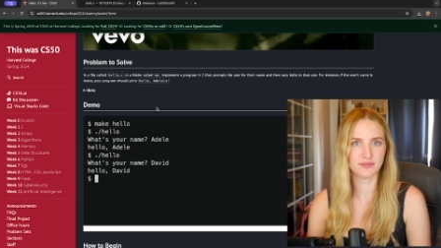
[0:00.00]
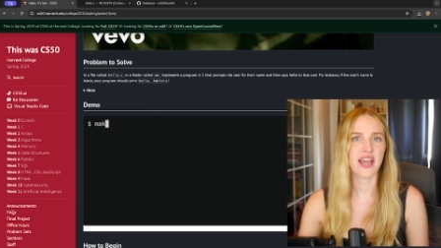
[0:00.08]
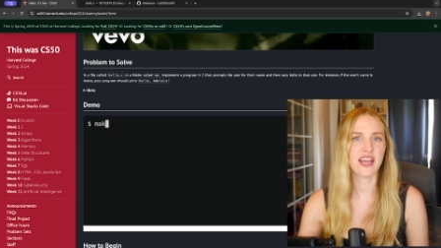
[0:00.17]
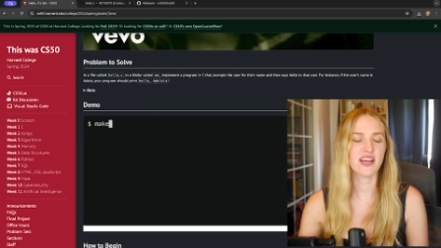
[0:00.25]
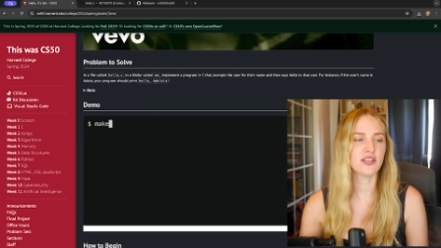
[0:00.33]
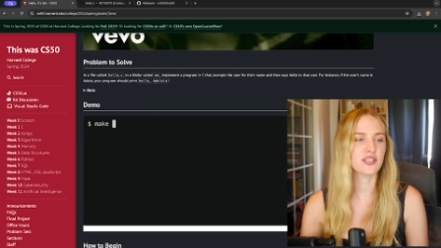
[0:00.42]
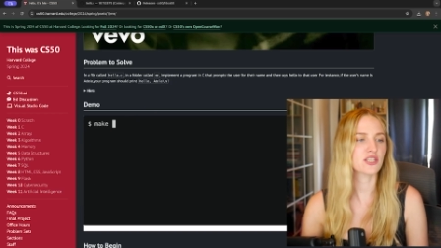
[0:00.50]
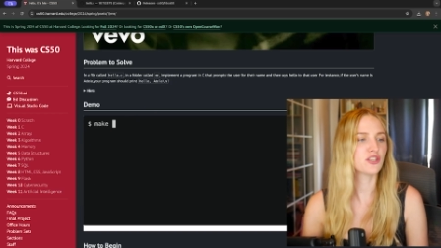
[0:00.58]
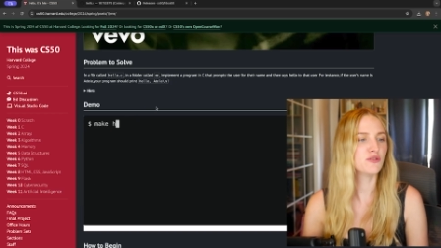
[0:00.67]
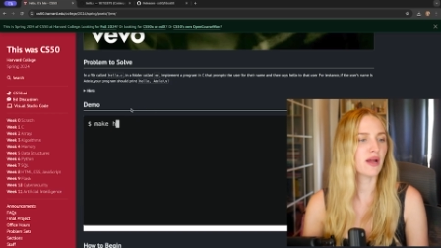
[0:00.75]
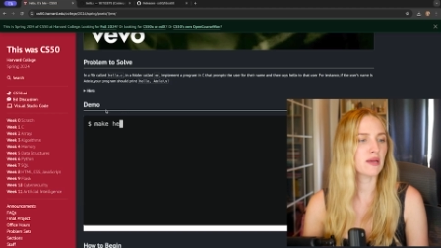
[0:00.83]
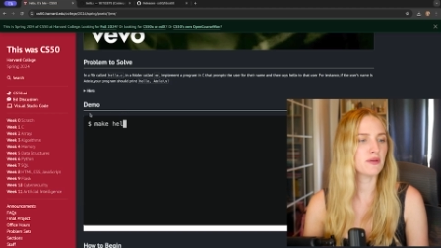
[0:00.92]
and
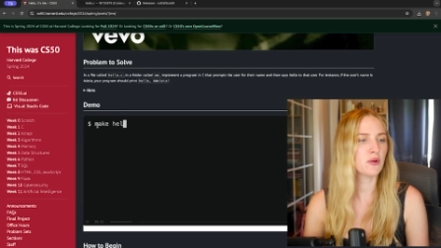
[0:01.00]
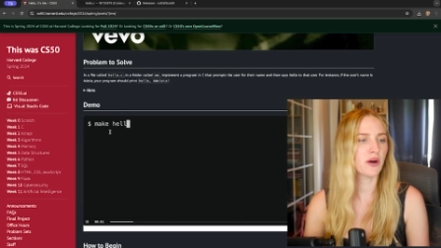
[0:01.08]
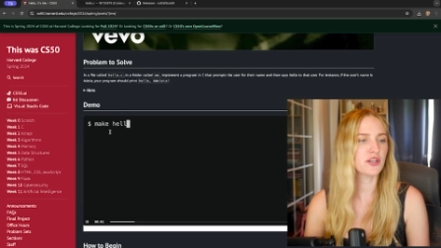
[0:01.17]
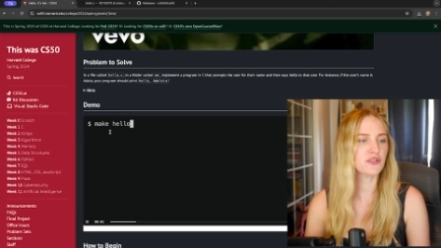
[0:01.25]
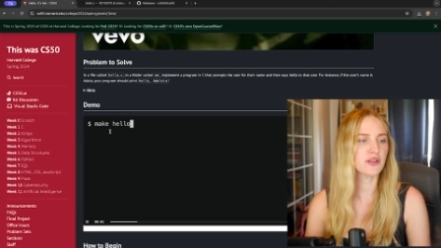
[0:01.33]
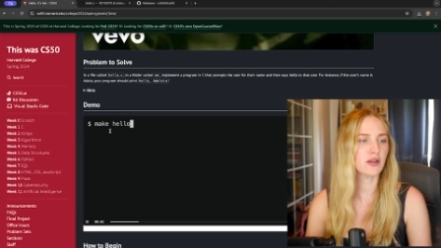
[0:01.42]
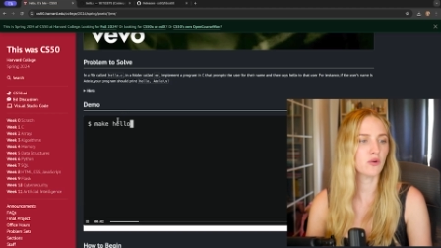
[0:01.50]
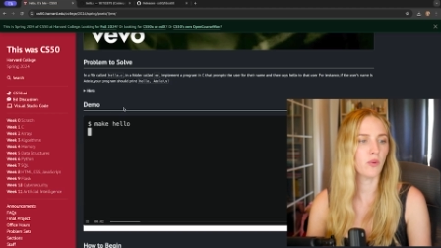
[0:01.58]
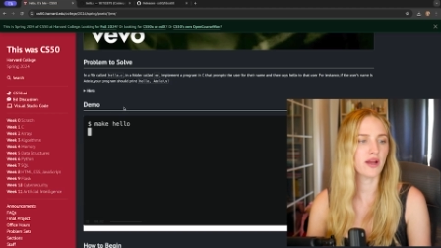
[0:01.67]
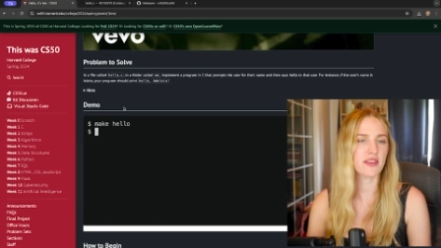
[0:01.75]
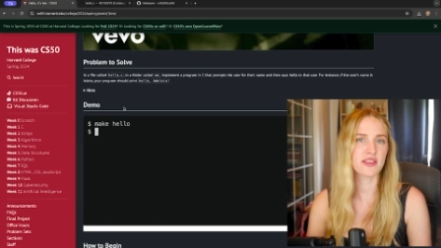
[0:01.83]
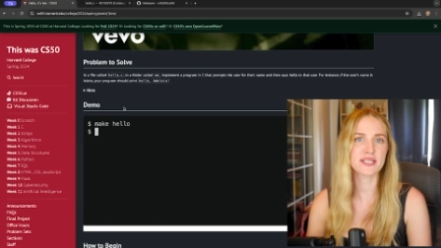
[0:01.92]
you might be wondering
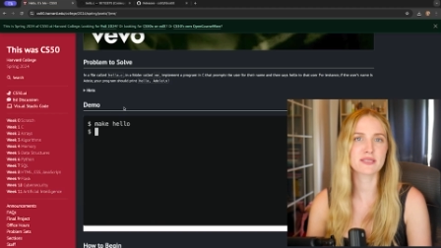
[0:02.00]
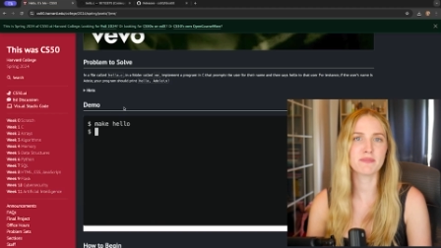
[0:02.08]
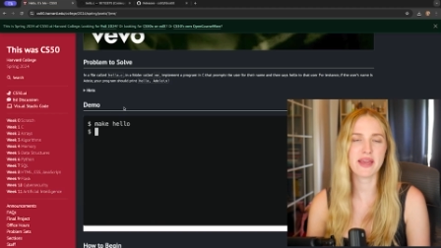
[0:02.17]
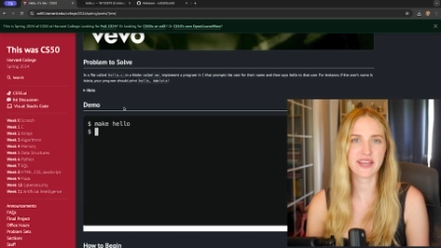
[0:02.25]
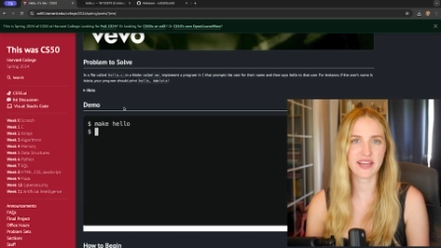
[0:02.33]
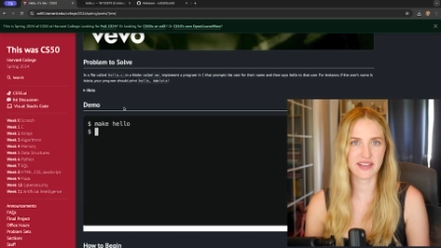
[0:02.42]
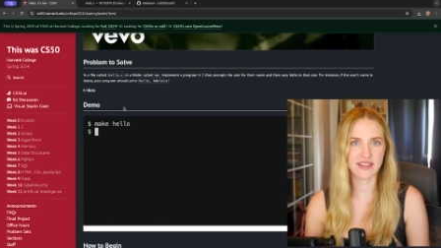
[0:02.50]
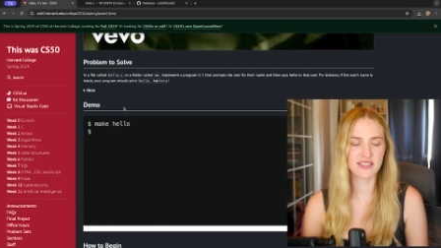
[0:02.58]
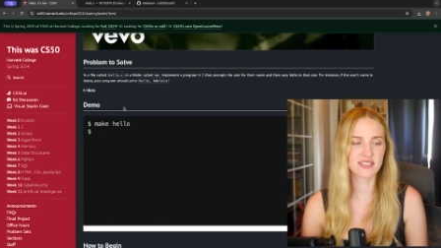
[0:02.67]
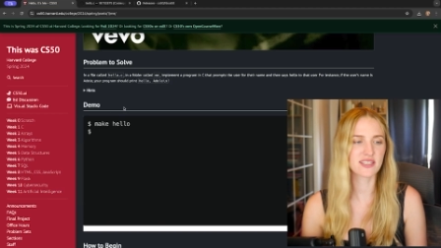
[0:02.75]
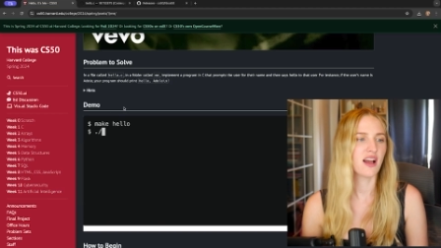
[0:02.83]
what this make is.